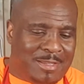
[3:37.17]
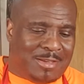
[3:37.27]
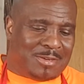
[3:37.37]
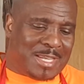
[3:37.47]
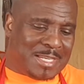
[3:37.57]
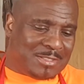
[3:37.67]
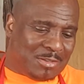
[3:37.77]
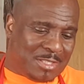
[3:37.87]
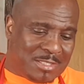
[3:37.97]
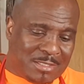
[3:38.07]
Okay, so
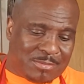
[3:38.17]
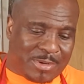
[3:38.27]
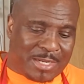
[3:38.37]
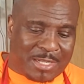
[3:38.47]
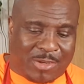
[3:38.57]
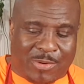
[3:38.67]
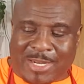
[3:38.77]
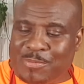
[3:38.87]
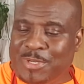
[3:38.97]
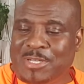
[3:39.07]
this is ready to go
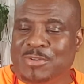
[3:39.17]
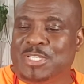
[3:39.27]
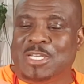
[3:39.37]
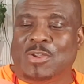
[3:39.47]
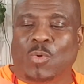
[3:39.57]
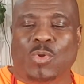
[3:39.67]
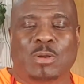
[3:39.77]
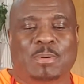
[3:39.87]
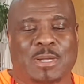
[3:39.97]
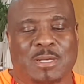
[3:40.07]
and I really don't need an
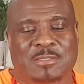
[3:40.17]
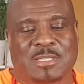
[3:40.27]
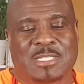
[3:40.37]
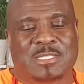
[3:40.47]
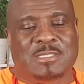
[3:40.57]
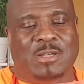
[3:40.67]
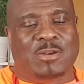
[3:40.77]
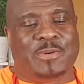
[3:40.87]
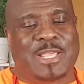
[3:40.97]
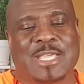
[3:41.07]
oil because this is
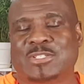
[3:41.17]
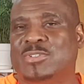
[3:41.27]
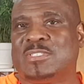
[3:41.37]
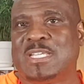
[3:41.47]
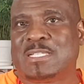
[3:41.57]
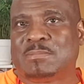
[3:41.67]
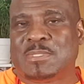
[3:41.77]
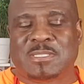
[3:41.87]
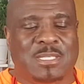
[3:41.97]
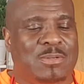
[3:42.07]
already has your sesame
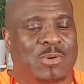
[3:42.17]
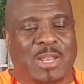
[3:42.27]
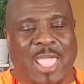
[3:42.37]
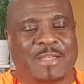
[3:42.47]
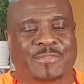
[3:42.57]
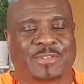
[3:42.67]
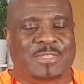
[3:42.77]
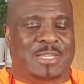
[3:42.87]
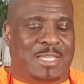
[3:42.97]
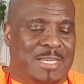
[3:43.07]
seed oil,
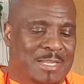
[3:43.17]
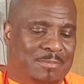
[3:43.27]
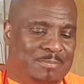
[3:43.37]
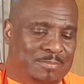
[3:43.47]
everything in it.